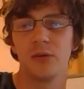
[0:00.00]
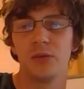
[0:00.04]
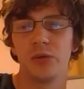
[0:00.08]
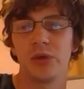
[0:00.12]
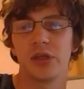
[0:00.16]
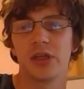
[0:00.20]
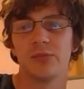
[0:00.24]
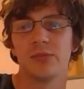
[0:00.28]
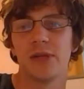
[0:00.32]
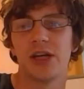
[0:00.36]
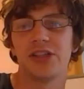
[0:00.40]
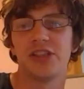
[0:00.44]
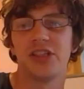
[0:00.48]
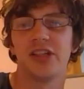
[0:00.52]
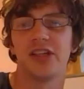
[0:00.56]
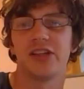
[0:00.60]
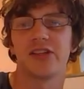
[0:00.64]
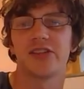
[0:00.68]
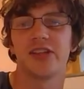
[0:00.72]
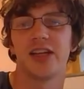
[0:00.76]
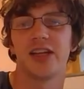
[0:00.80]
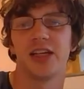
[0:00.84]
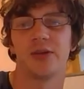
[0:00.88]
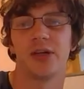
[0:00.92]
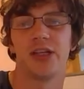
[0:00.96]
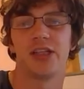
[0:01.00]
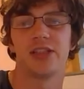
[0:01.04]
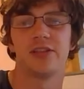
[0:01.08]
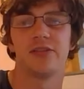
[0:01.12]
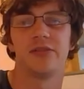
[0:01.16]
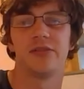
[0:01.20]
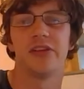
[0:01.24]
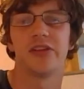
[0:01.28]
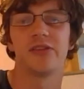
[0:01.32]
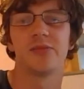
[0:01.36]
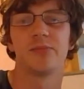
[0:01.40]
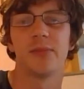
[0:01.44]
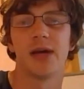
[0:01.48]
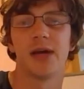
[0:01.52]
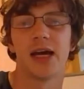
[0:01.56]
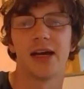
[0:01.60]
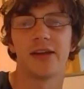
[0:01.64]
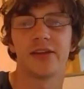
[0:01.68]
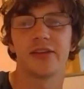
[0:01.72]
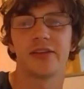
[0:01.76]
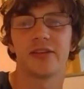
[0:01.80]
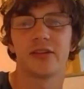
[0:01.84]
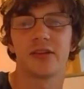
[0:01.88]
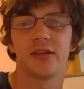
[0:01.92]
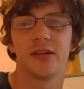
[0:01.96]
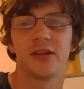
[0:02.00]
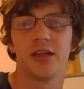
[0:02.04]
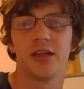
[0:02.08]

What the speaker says: We can measure the acceleration of this mass.